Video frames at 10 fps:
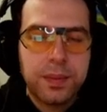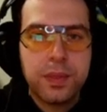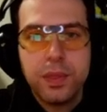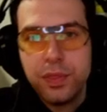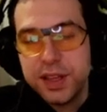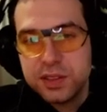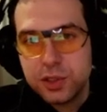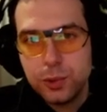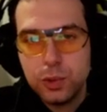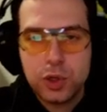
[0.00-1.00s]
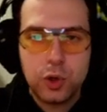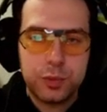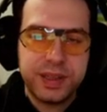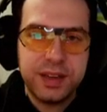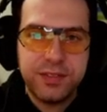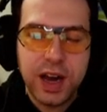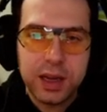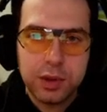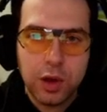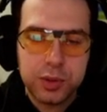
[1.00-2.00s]
This too could be a
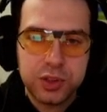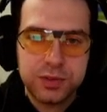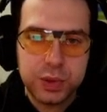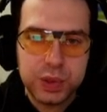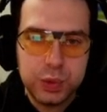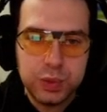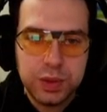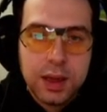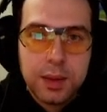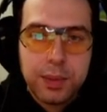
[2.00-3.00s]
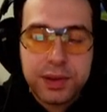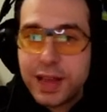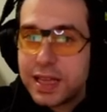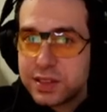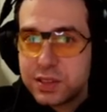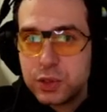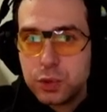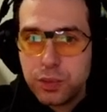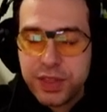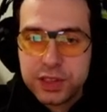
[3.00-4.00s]
viable option for you. But let's
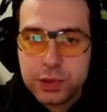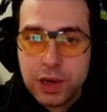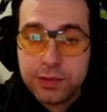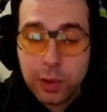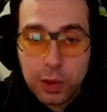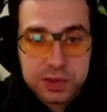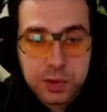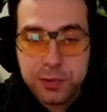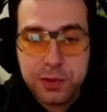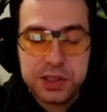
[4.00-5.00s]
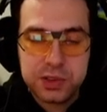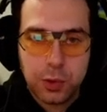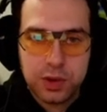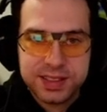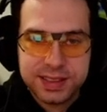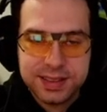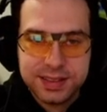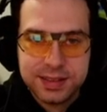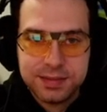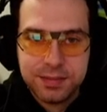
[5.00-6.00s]
assume that you have lots of
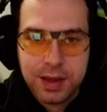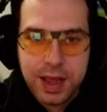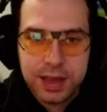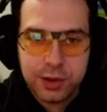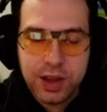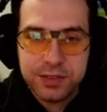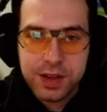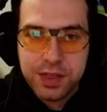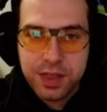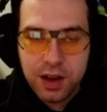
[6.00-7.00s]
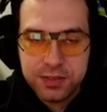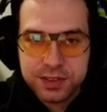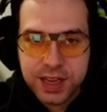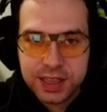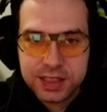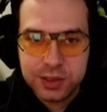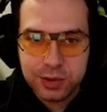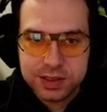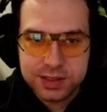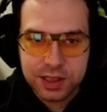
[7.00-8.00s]
resources and you have enough tanky
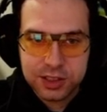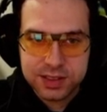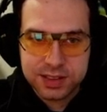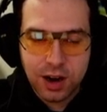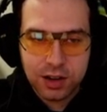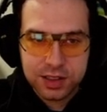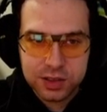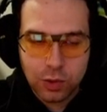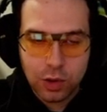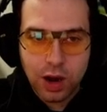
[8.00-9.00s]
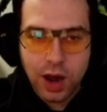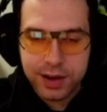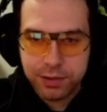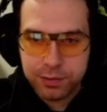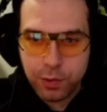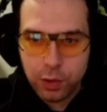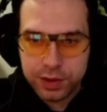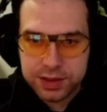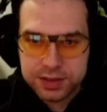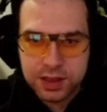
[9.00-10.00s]
units such as Guardians or Iron
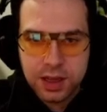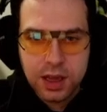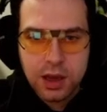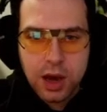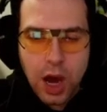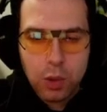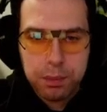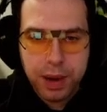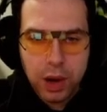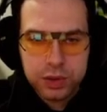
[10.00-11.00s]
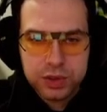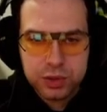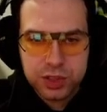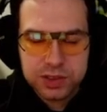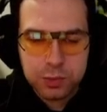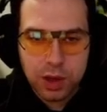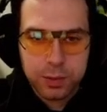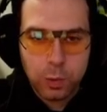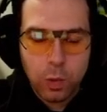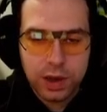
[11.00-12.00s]
Warriors. How about you just
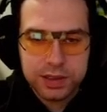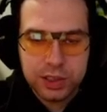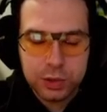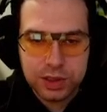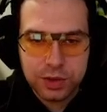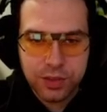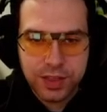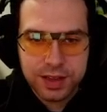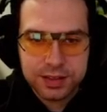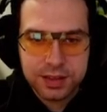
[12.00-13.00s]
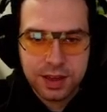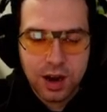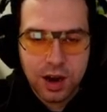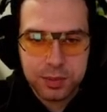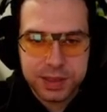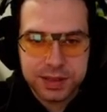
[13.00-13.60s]
run one unit of that army?